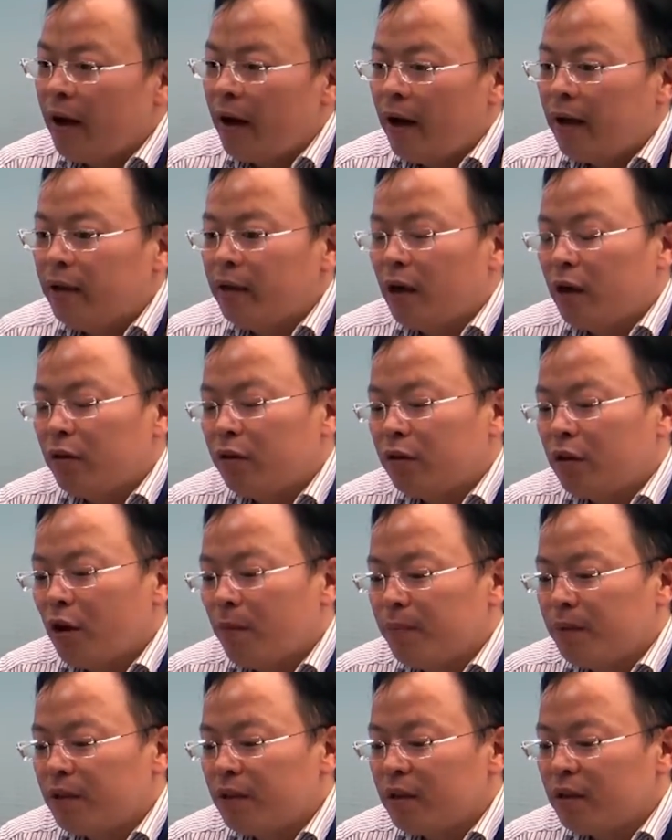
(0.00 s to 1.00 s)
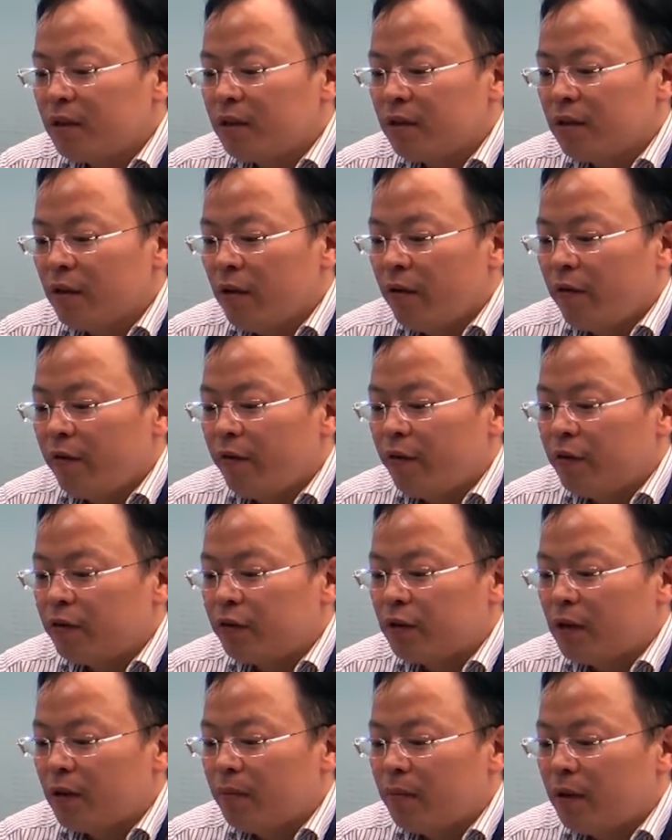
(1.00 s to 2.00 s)
And on top of this, for
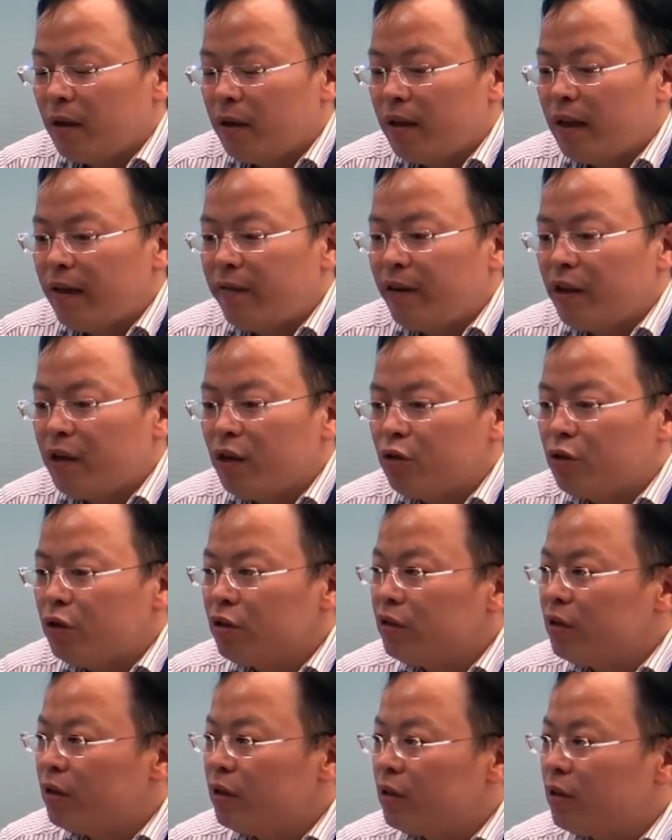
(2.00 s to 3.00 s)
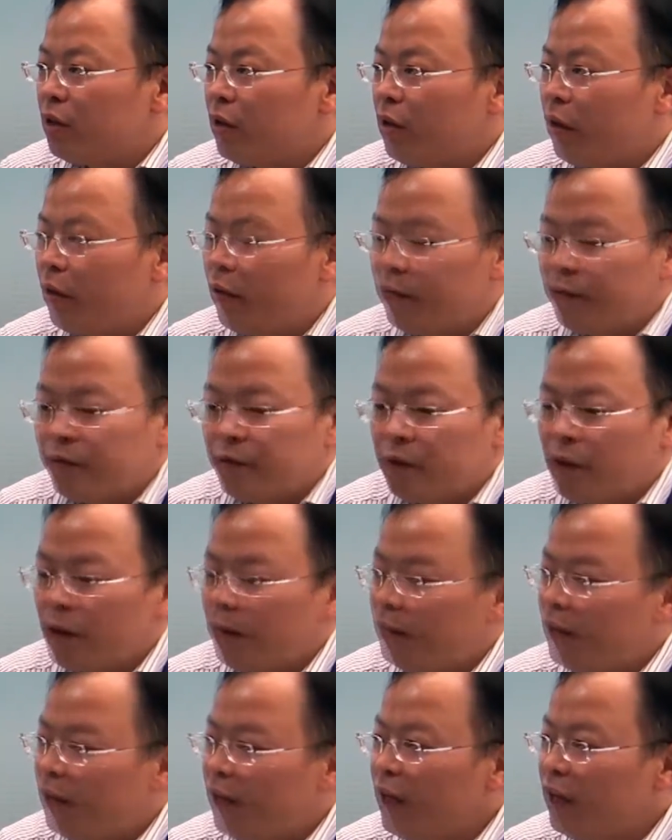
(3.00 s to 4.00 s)
some navigation system or
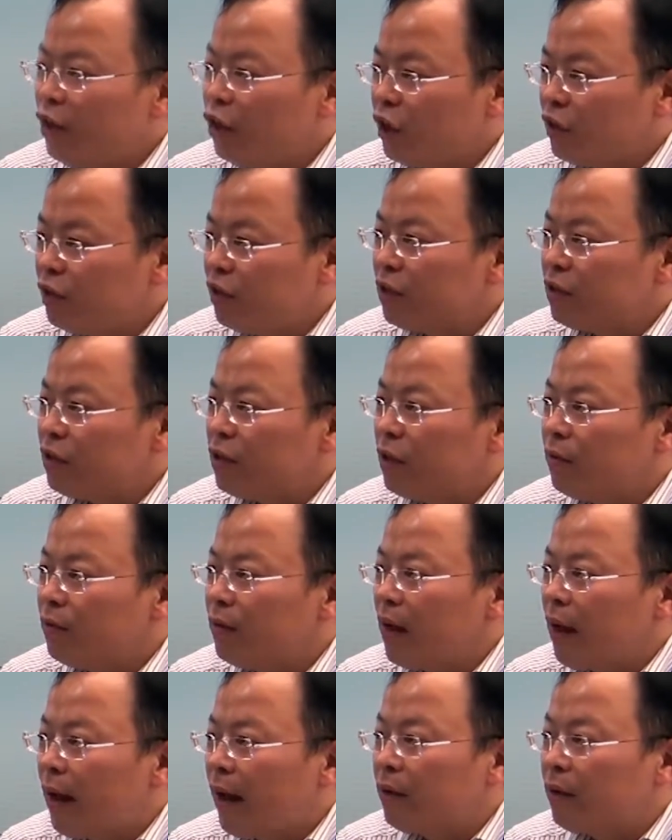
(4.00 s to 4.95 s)
some LiDAR system,